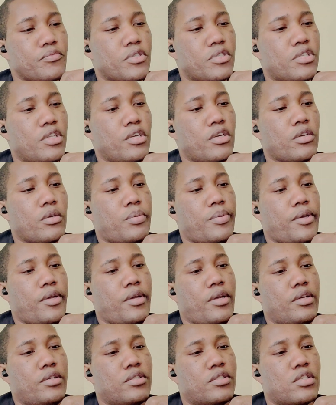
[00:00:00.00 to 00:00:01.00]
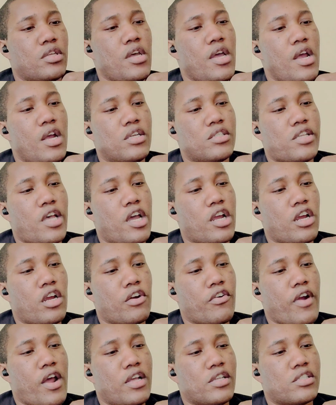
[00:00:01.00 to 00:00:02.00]
Secret Pierce
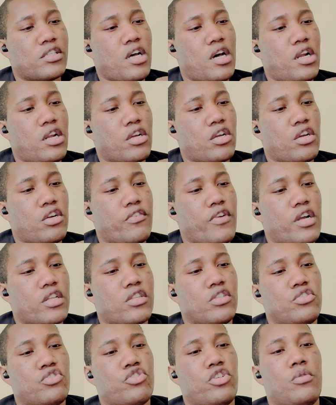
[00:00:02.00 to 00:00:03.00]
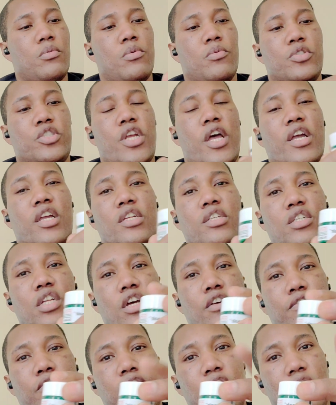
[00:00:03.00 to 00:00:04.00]
Psychograph Color Correcting Treatment, which I can
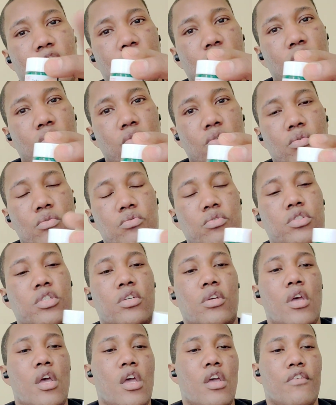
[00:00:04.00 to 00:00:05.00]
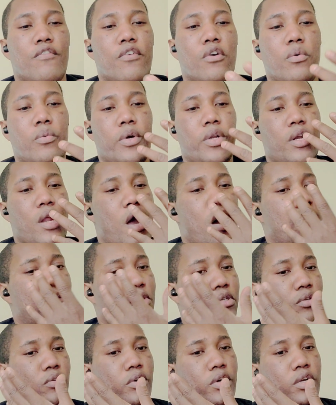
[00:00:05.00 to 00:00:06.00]
definitely use for when I'm
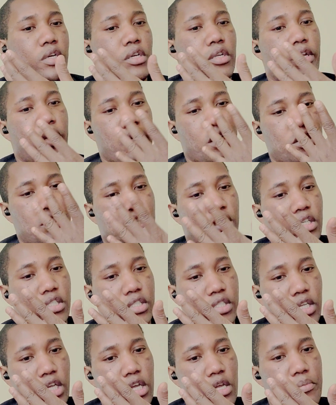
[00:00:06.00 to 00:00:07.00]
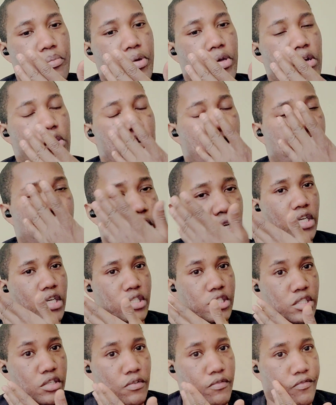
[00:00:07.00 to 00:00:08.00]
doing UTC pill and
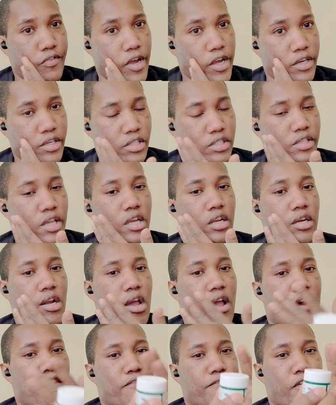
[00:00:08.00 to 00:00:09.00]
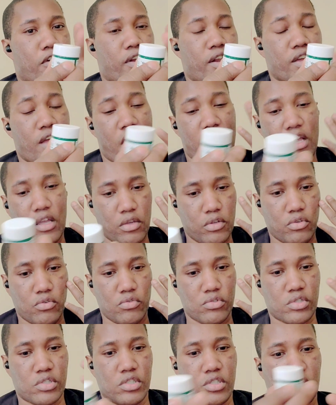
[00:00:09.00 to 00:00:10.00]
is some redness like that. I felt like I could
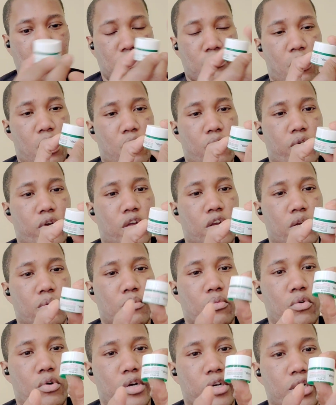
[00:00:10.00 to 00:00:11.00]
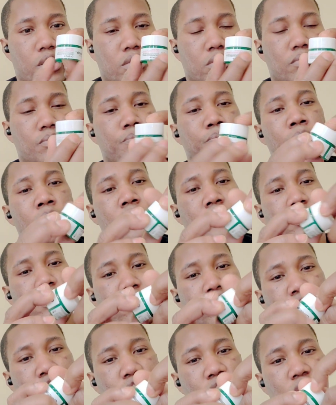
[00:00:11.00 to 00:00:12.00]
use this tomorrow in the morning. So
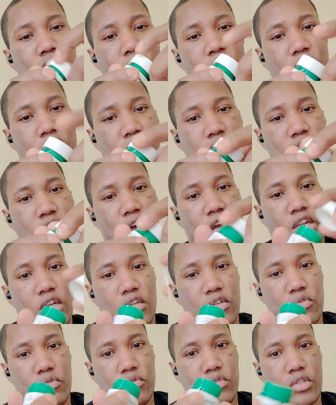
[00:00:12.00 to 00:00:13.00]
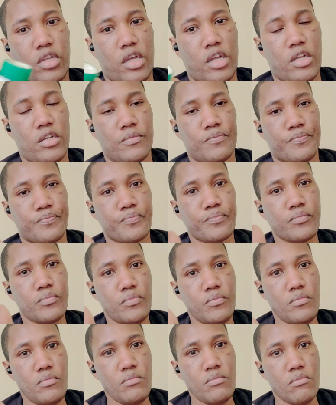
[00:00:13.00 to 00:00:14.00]
this is just like a tiny little thing.
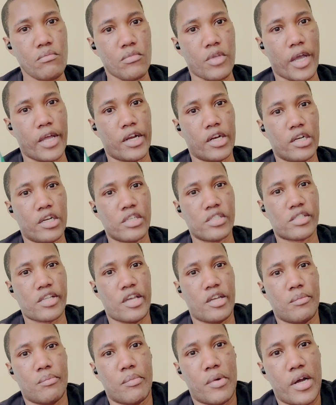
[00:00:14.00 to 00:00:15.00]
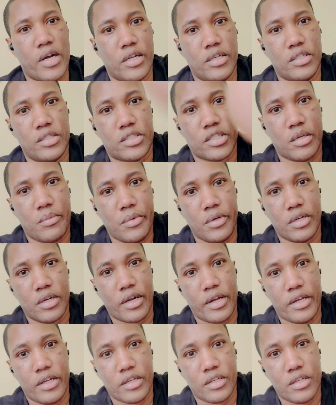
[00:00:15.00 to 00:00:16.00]
And it looks like mud to me,
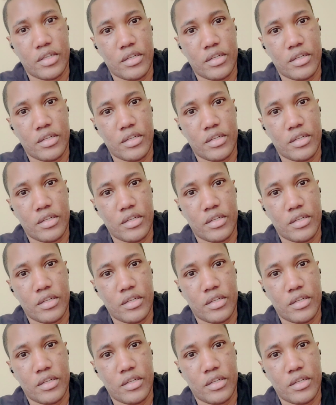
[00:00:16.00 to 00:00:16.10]
like, it